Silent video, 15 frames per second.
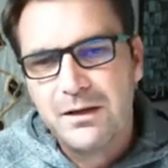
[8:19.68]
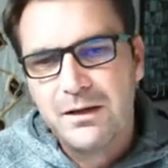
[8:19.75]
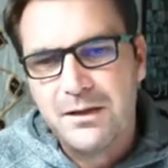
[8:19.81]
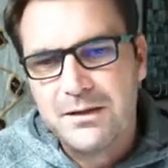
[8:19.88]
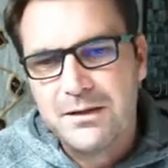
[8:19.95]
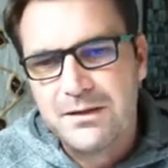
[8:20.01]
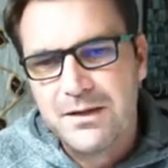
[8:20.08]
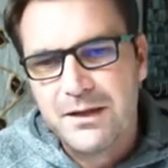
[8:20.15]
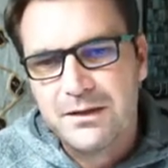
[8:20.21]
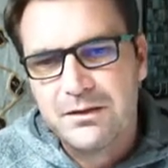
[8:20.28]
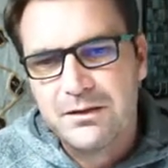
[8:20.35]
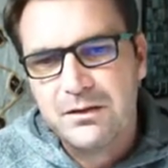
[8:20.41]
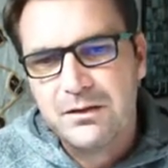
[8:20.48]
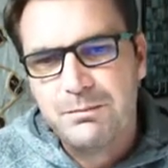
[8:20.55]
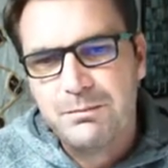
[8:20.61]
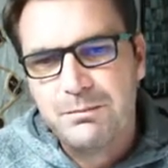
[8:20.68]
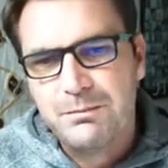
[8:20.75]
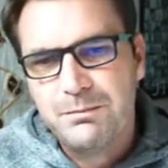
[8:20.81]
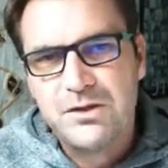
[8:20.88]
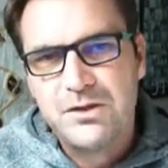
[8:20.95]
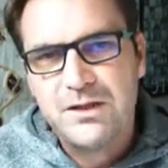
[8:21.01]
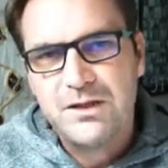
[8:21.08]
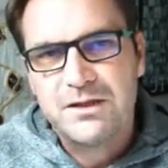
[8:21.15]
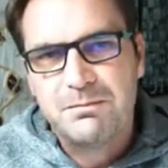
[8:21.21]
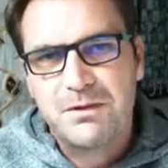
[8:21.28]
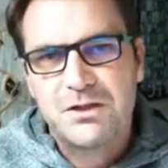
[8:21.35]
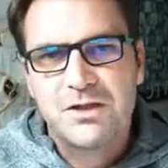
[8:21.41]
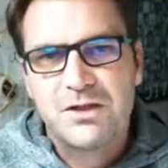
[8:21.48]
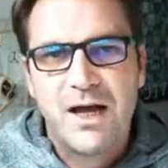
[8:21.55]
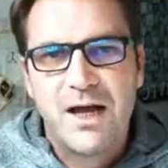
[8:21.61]
is that PNG is a
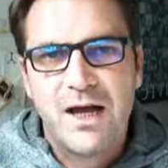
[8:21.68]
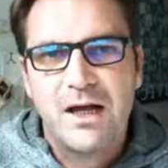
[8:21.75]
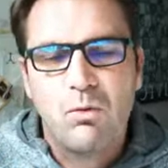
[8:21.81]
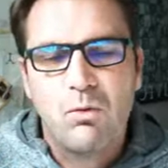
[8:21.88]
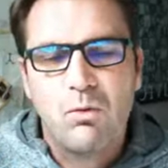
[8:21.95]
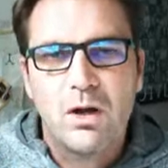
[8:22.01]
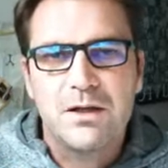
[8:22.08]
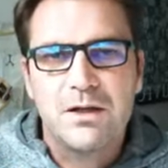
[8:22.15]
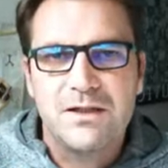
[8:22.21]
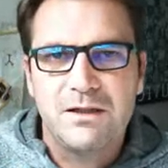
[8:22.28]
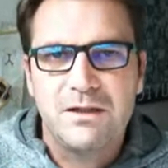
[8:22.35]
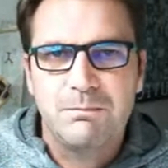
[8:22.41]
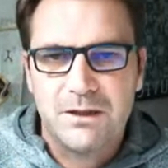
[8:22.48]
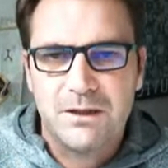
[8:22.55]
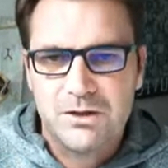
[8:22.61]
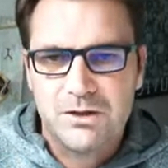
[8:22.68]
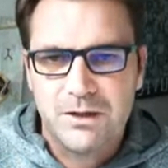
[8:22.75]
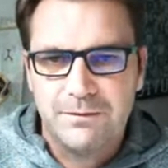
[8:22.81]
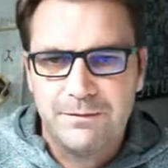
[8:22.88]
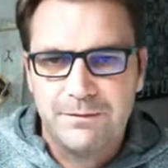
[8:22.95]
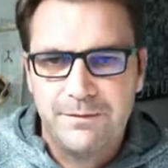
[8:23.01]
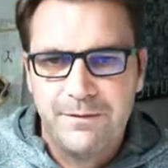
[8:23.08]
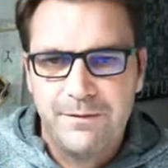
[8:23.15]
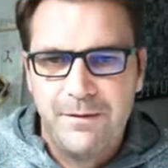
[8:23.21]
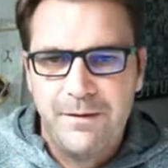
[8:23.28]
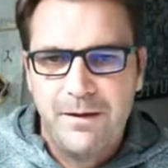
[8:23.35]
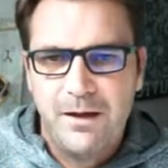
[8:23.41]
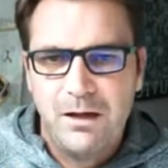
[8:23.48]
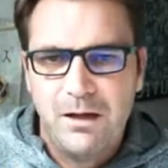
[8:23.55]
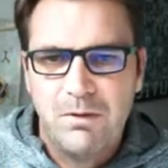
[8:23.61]
much higher quality picture.
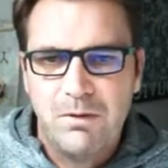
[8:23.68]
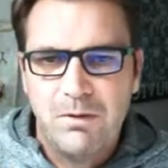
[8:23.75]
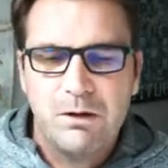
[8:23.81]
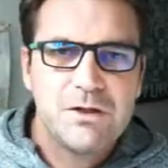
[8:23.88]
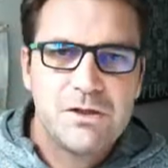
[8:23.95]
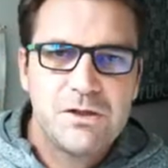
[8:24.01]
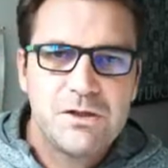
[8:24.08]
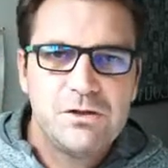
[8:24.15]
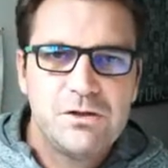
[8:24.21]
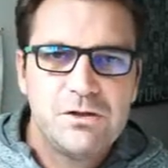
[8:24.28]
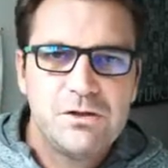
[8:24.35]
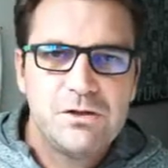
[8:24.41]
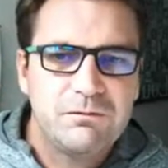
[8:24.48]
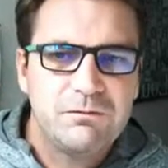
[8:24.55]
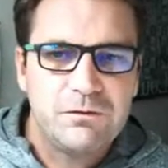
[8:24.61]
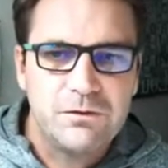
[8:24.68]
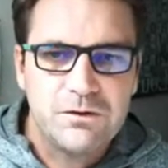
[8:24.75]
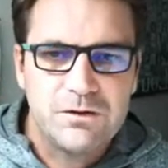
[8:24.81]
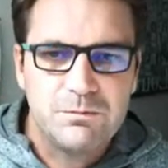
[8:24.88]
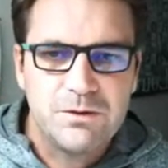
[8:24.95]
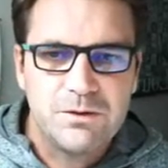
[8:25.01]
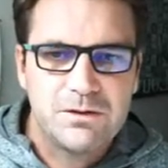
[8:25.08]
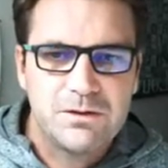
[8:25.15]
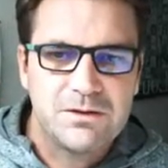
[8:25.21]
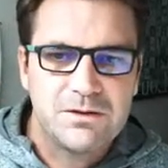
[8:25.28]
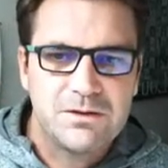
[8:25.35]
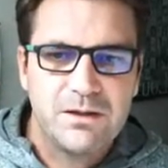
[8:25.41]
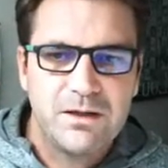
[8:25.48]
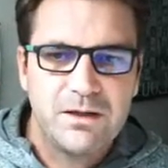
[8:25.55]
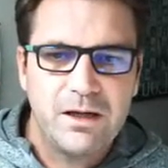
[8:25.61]
I always choose that first because
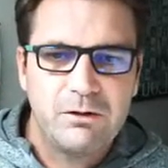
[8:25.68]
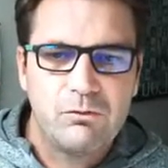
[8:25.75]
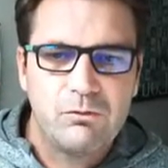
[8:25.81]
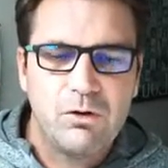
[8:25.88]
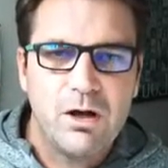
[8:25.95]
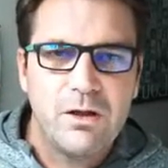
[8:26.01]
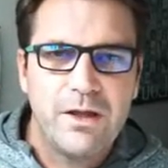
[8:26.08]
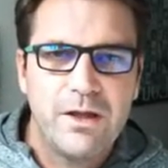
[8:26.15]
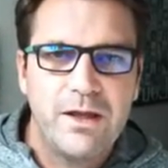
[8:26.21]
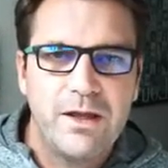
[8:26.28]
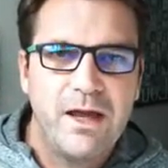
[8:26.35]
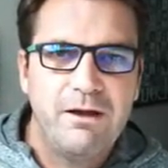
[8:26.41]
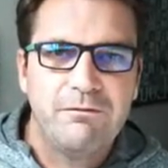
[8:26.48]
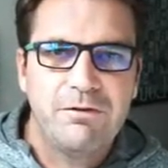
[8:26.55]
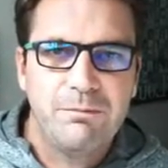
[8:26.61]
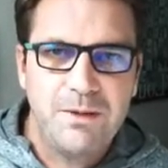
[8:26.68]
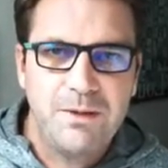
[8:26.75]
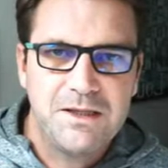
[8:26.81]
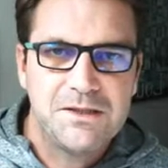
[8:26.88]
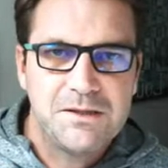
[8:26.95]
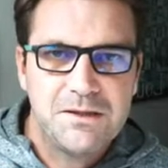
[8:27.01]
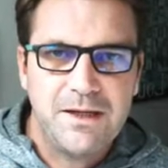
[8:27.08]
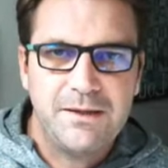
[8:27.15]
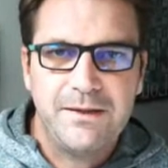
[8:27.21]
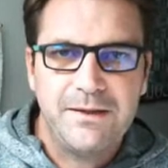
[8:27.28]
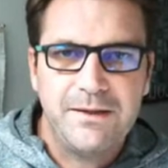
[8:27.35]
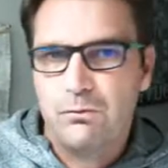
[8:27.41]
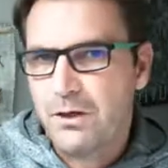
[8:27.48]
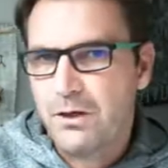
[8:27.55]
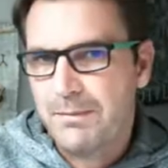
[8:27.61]
I'd rather have best and then
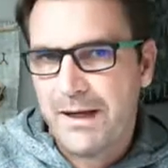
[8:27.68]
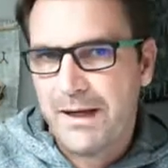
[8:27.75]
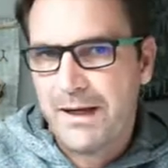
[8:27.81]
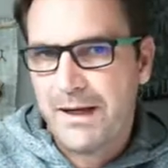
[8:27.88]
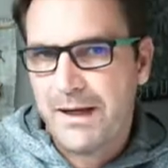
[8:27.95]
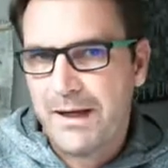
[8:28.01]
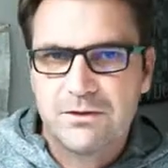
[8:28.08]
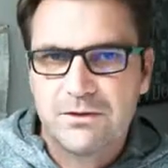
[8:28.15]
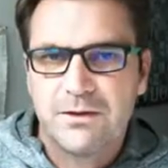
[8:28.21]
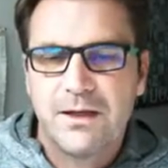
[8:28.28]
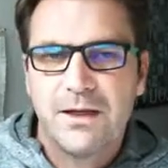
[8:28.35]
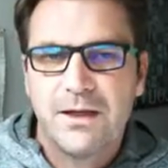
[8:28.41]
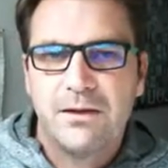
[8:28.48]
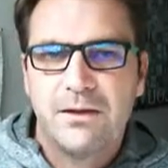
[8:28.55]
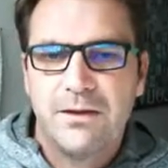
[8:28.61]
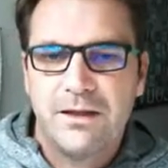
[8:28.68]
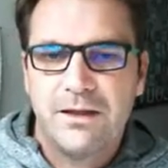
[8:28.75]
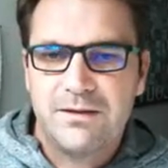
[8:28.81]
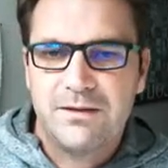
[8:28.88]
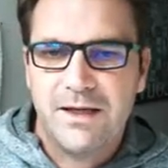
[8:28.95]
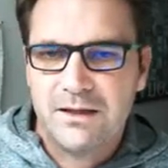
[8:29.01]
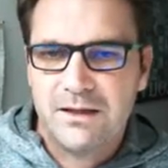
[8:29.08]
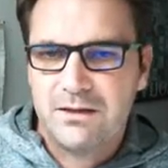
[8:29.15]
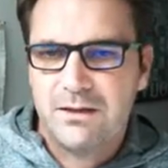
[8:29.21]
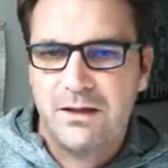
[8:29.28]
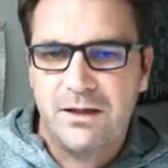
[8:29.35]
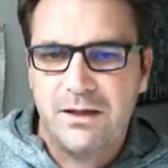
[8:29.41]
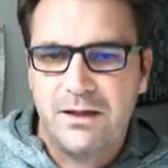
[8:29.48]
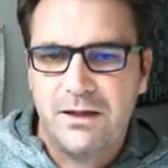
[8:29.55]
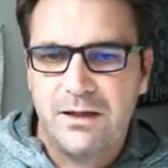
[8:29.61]
work backwards than take it
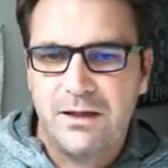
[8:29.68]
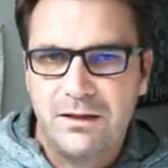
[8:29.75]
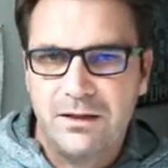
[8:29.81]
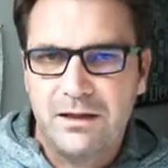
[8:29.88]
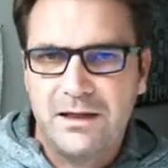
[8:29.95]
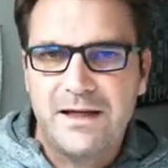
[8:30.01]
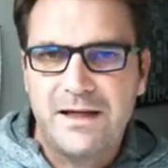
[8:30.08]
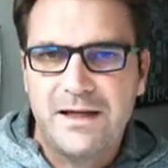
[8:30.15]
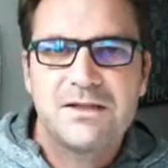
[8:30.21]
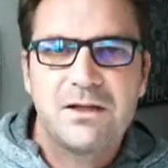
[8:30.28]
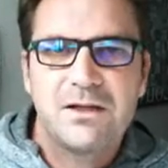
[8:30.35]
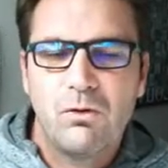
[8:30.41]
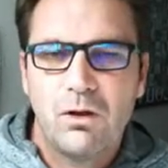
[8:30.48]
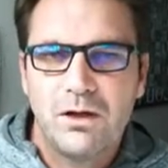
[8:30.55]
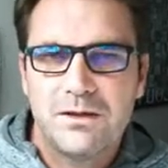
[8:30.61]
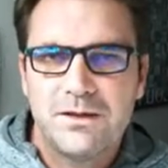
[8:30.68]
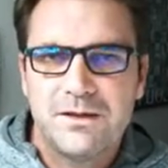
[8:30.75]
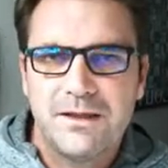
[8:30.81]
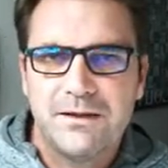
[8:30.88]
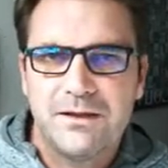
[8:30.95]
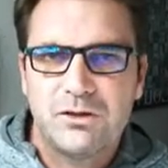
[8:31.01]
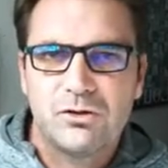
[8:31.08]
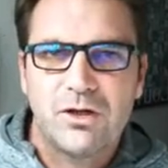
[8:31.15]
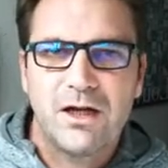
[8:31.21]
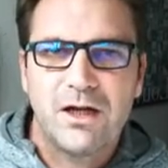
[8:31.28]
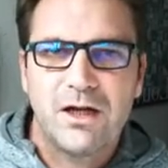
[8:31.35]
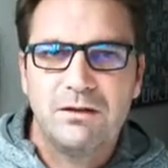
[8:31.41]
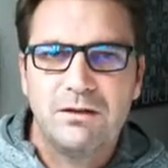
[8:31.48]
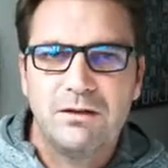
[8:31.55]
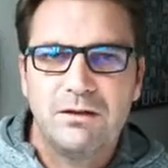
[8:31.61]
a lesser quality and then try and
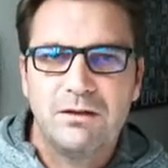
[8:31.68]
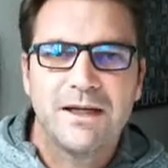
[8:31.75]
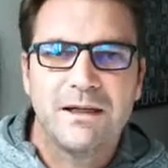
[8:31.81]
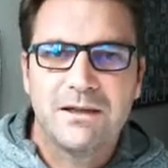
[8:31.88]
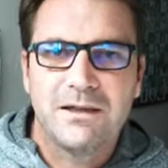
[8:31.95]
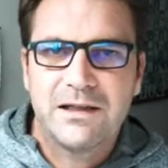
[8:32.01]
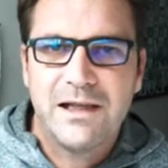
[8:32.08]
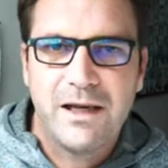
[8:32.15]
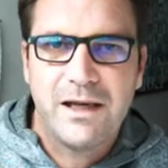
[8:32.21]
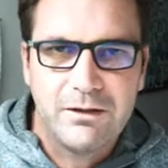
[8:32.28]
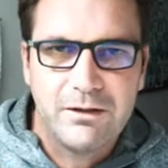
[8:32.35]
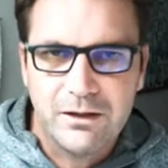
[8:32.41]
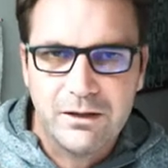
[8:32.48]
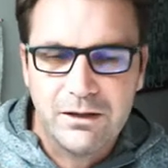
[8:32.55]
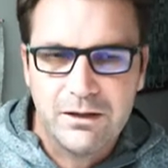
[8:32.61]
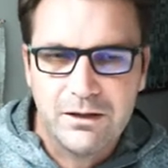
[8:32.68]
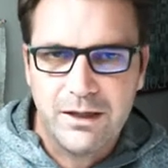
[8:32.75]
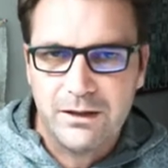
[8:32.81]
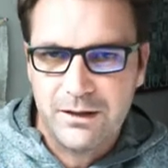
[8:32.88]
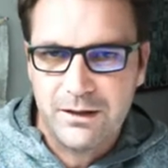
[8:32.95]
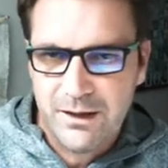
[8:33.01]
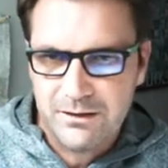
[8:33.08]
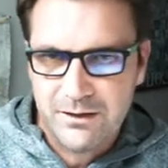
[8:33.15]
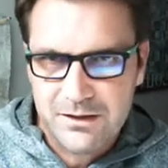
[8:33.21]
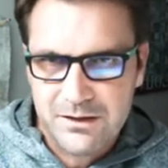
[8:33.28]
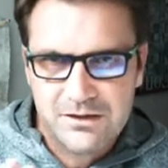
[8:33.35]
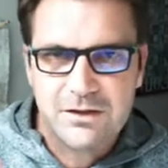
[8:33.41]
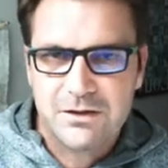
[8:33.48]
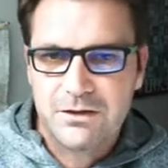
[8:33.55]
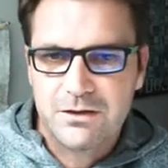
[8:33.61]
make it clearer down the line. Okay, that's
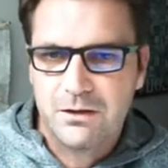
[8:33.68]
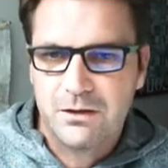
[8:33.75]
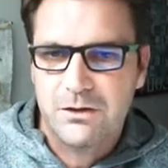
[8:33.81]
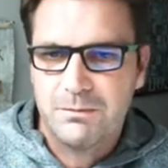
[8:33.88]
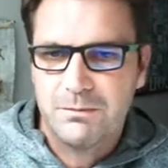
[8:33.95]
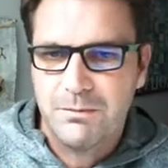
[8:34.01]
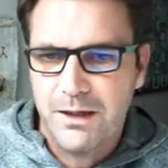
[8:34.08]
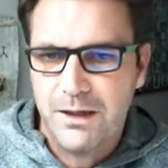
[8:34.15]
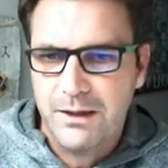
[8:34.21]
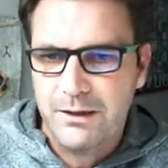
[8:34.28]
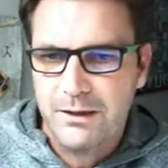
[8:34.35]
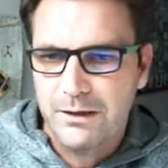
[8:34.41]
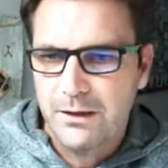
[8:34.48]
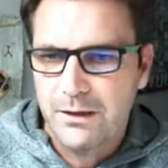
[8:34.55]
just the logic behind it.